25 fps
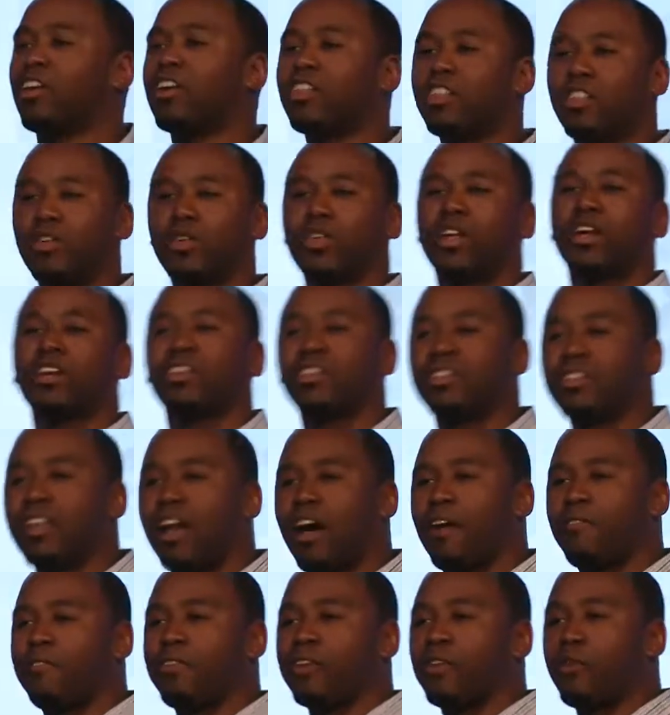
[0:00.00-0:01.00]
look through their
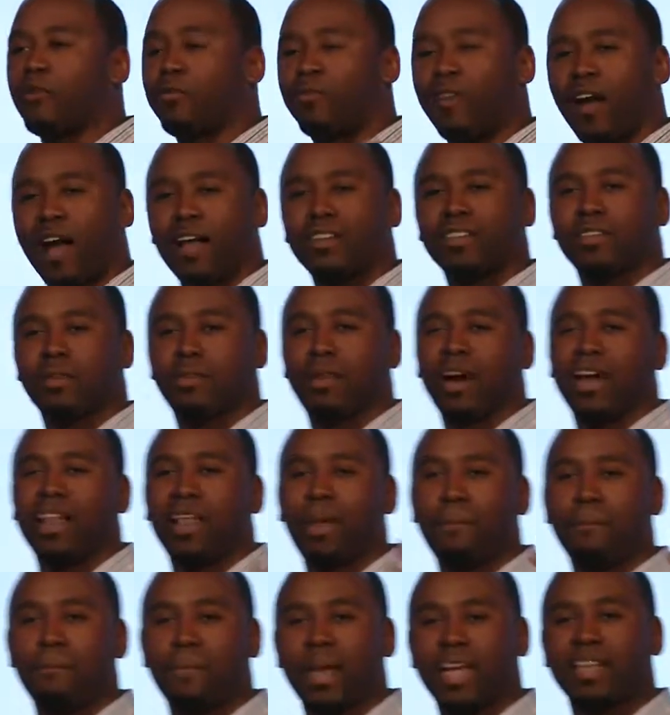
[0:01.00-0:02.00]
stuff and you find somebody
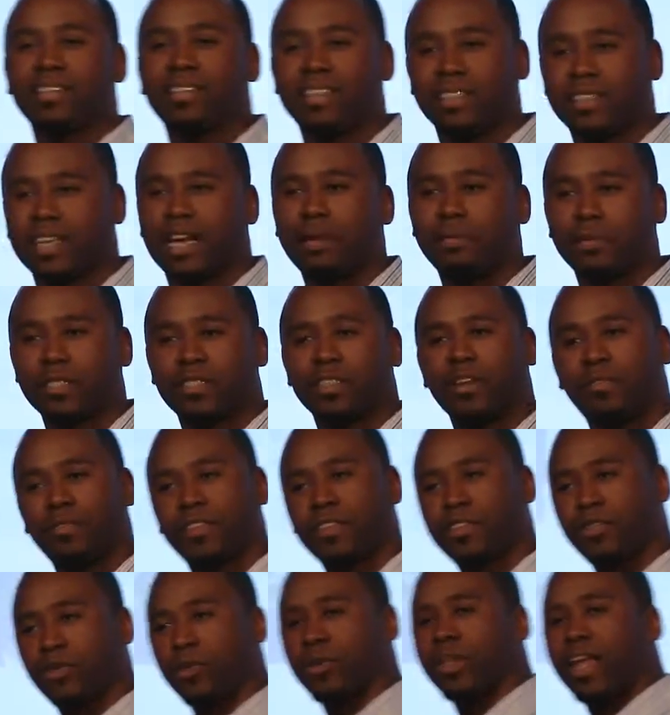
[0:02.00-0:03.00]
that makes the type of stuff
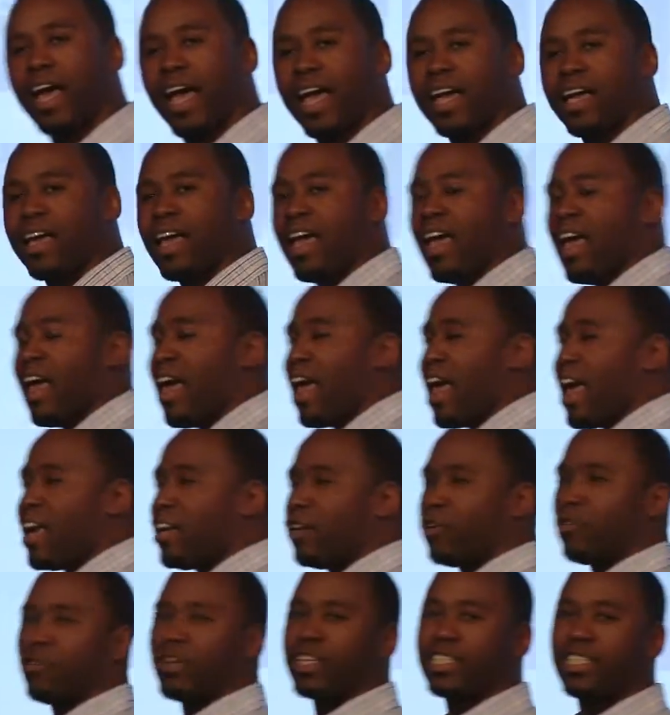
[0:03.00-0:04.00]
that you like
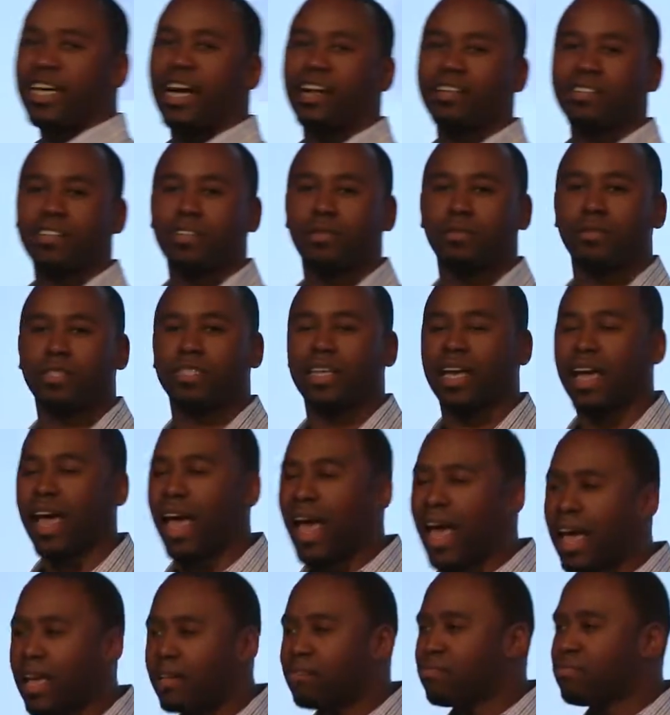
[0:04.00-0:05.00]
and you reach out to them and say,
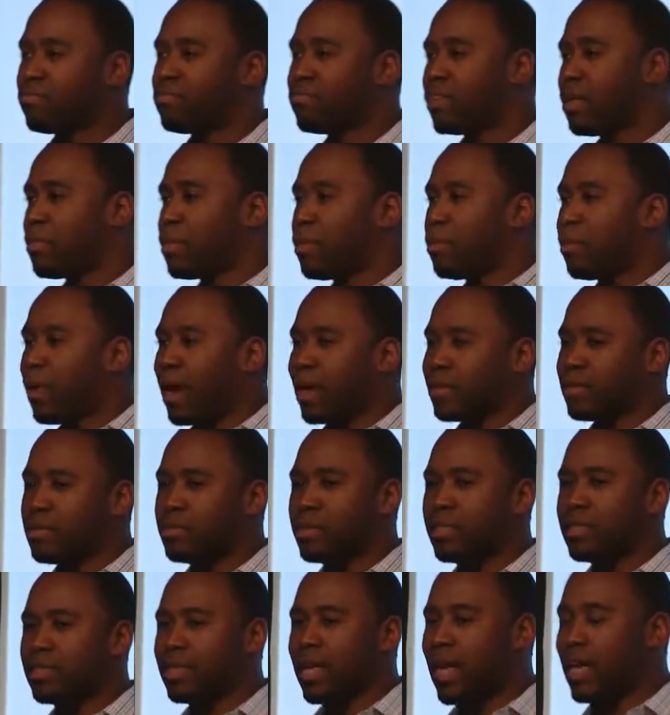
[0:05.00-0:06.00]
hey, let me buy
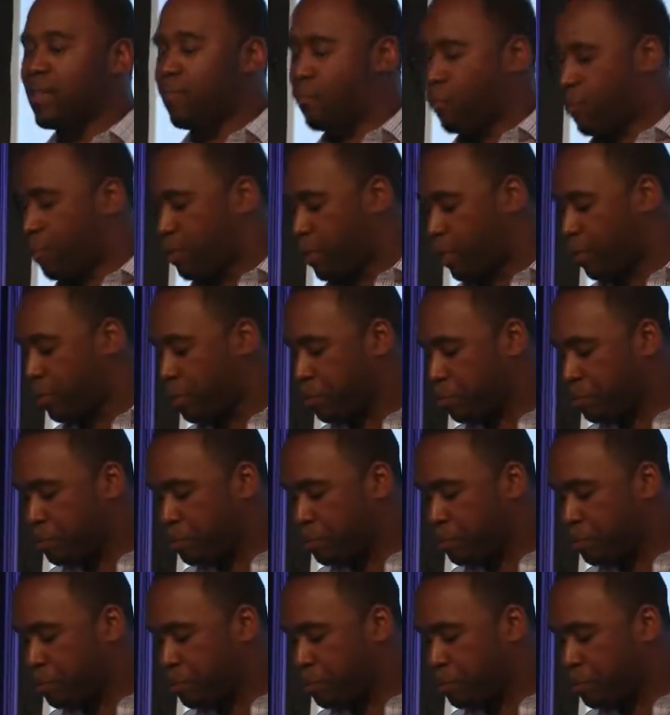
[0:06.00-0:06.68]
some design from you.